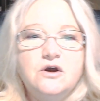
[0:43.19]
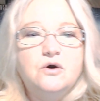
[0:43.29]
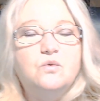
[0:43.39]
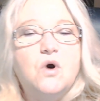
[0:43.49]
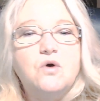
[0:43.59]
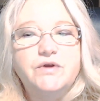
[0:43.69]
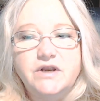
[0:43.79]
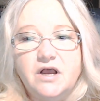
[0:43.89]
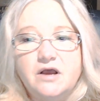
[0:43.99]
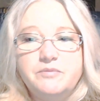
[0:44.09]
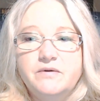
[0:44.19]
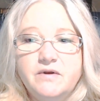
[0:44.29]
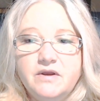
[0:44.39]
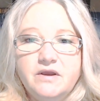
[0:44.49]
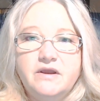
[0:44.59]
woken up,
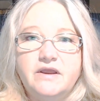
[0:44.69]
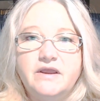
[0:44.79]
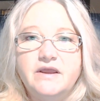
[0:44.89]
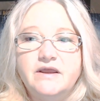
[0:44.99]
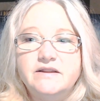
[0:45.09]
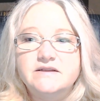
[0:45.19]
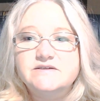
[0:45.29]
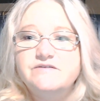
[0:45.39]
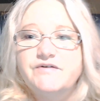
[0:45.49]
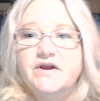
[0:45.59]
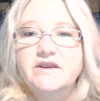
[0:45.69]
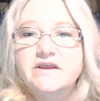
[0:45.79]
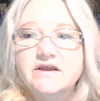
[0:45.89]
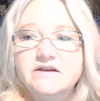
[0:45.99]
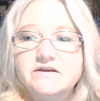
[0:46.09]
and let's see if I can get